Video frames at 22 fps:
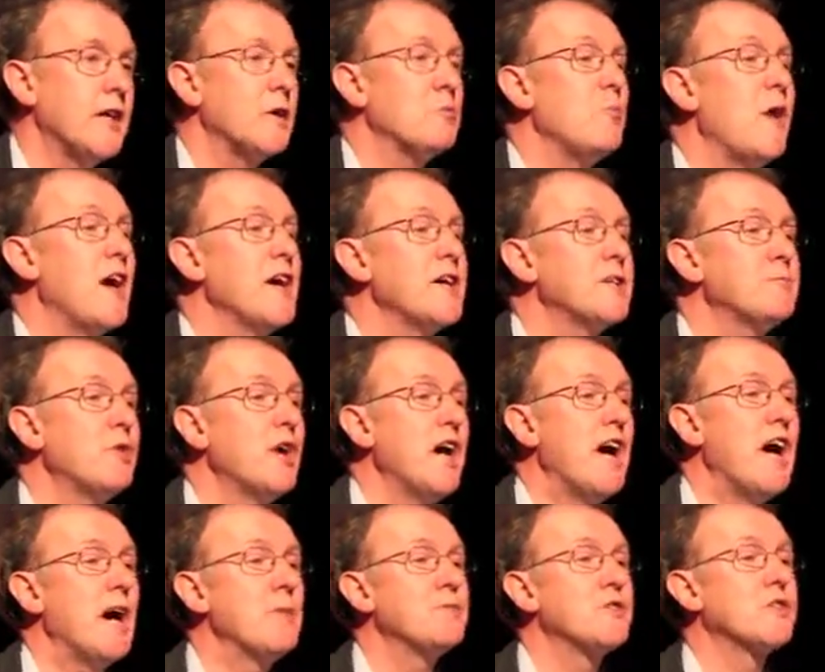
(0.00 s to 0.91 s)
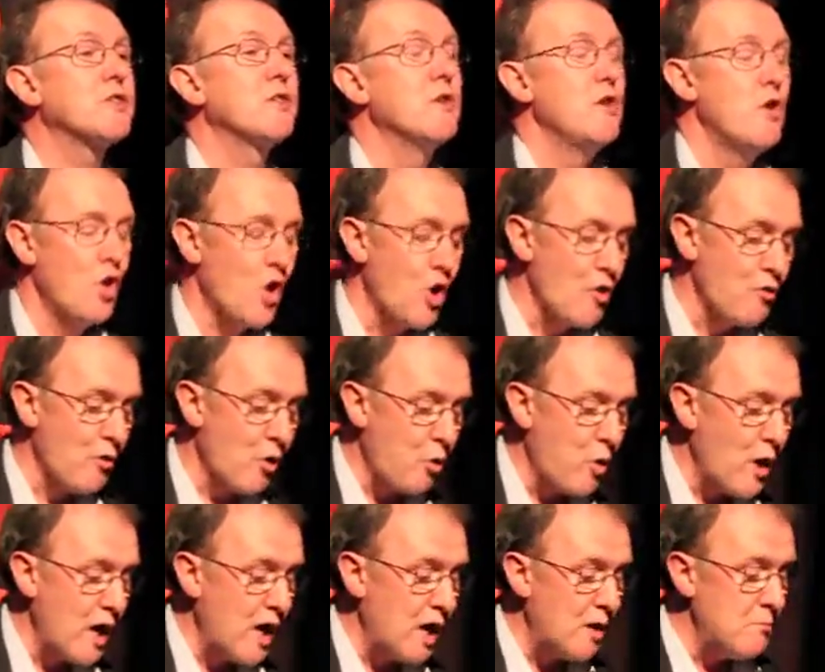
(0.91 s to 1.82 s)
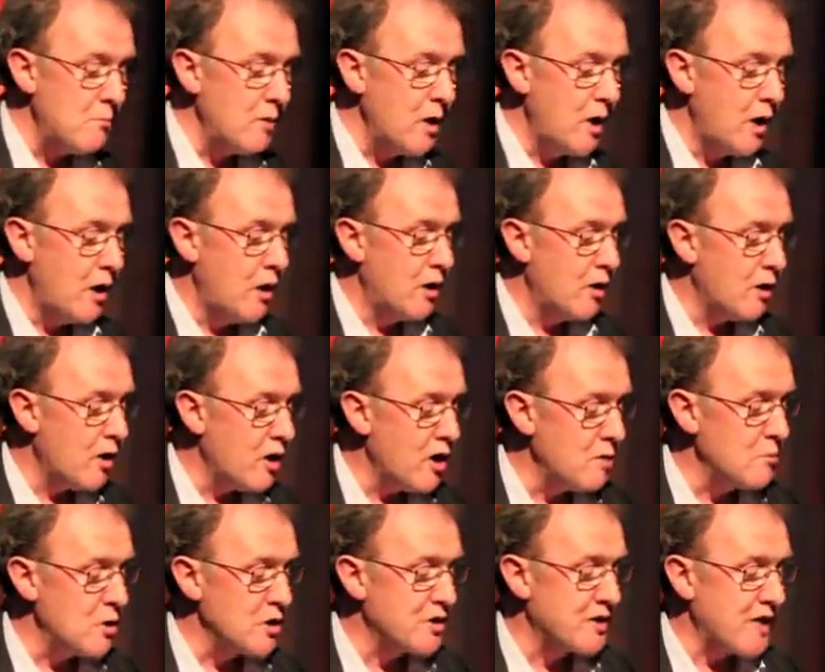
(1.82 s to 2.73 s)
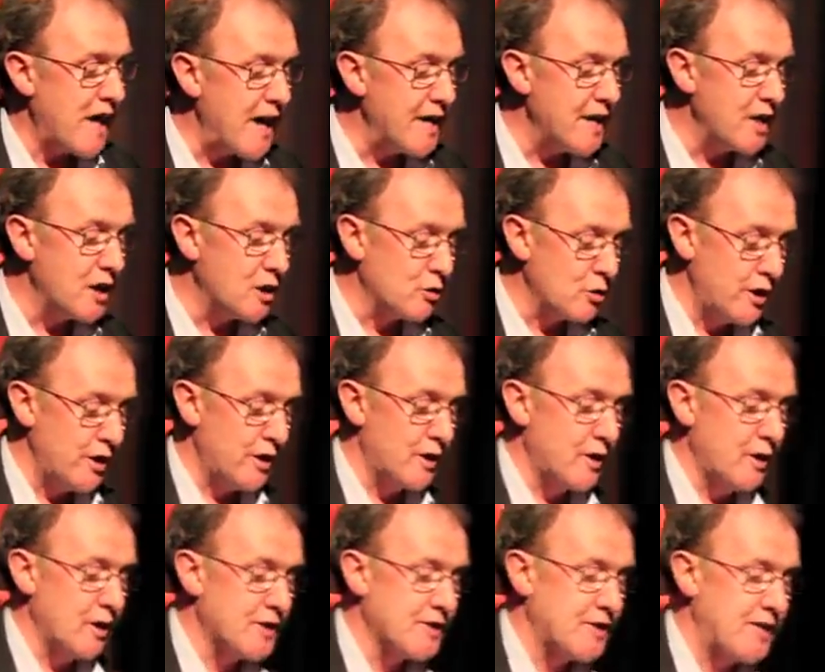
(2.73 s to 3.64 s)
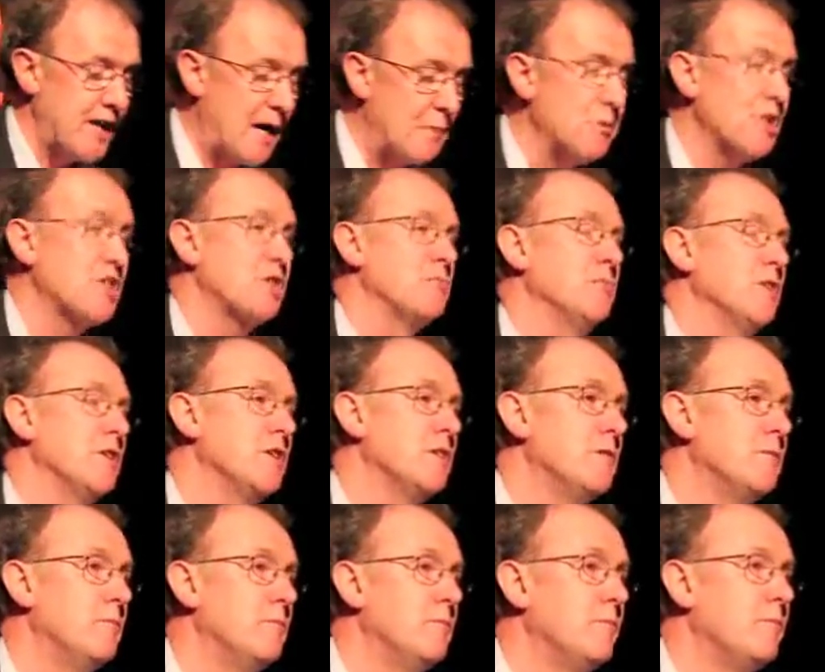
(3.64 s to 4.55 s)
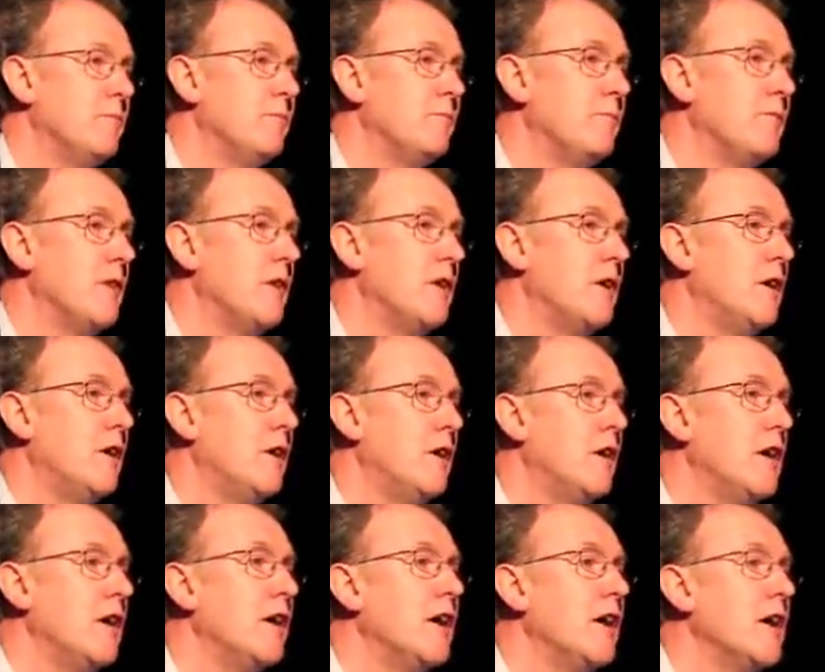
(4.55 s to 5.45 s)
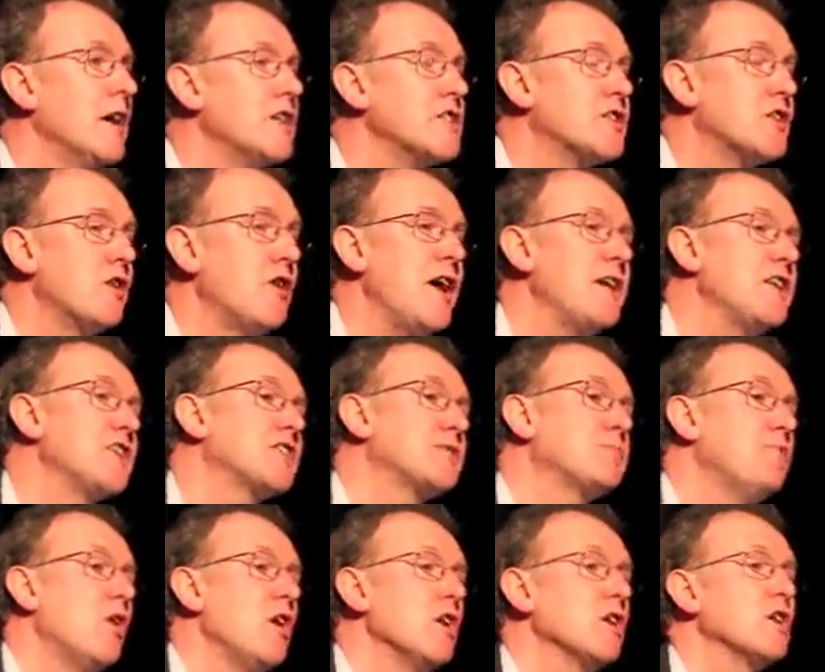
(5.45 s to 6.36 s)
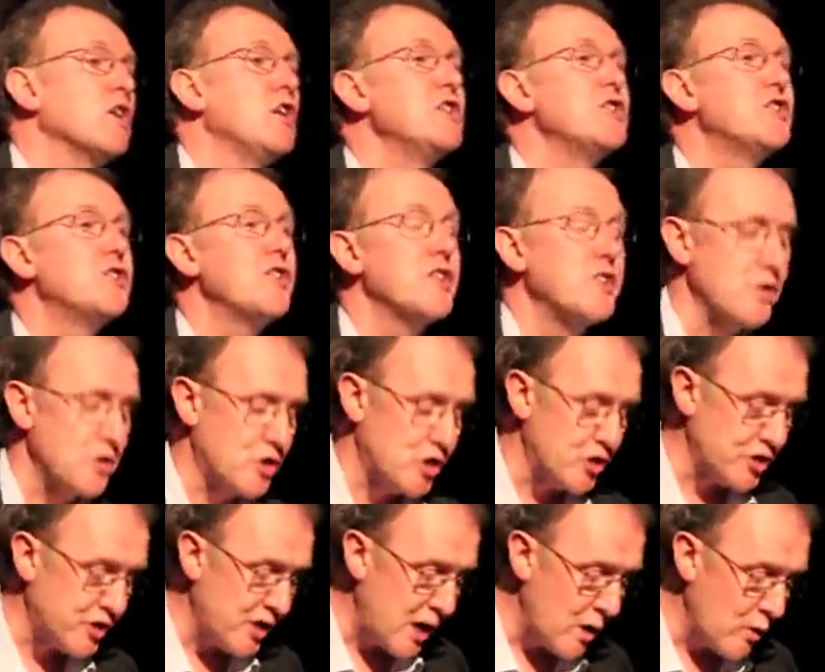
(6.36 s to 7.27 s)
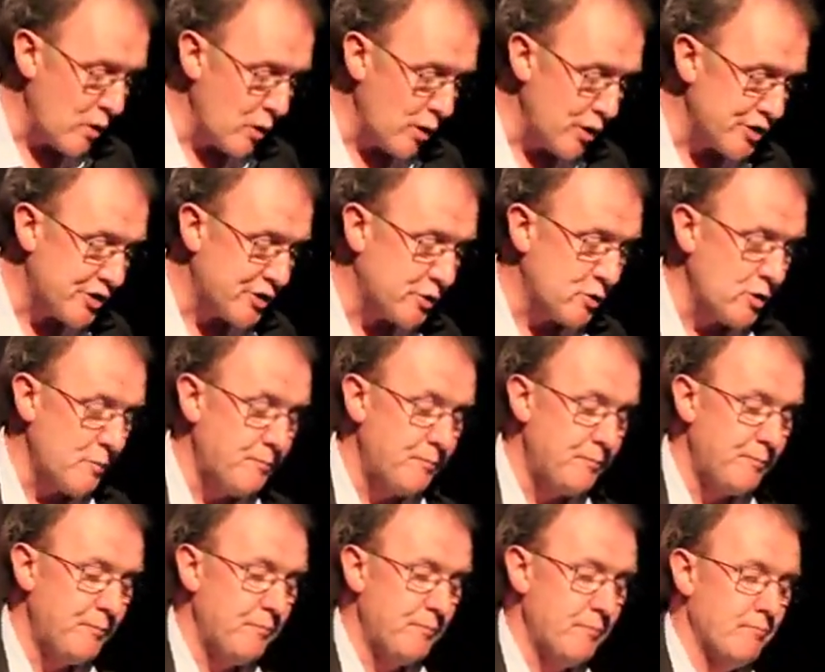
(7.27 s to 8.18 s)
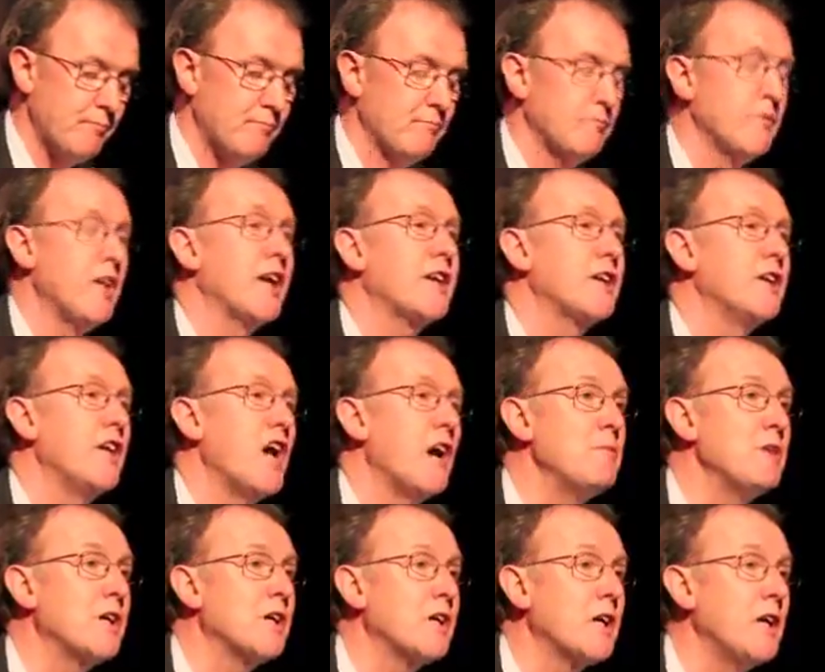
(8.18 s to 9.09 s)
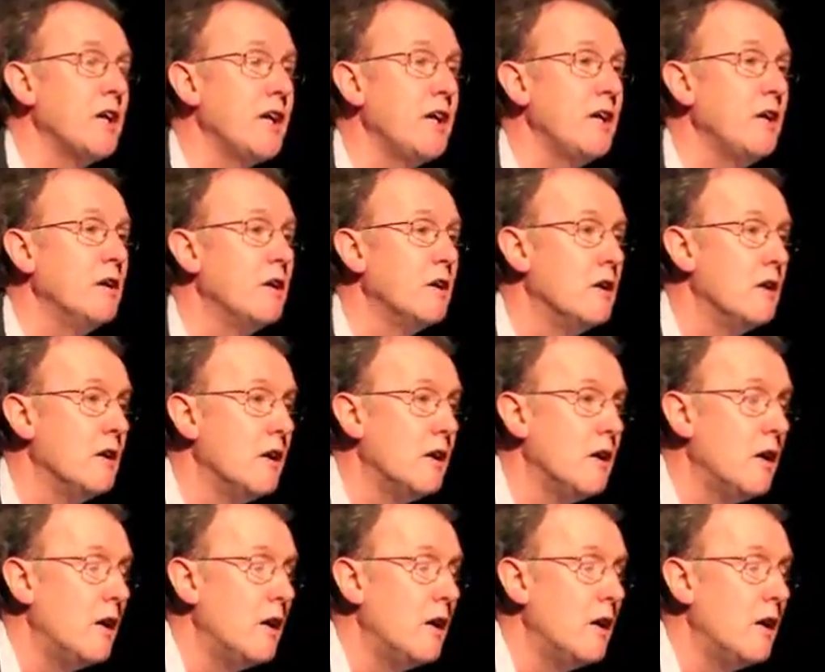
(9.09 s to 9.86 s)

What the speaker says: that might perhaps overwhelm almost any critical establishment. Is there any small country such as ours, economically